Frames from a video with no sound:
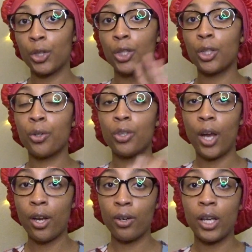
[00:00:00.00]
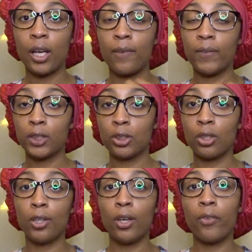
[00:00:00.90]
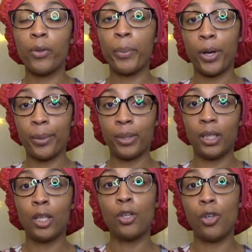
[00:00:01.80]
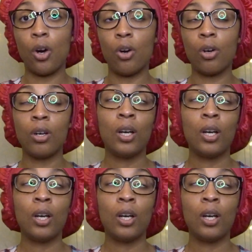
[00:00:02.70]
the creator and inventor of the Barbie doll.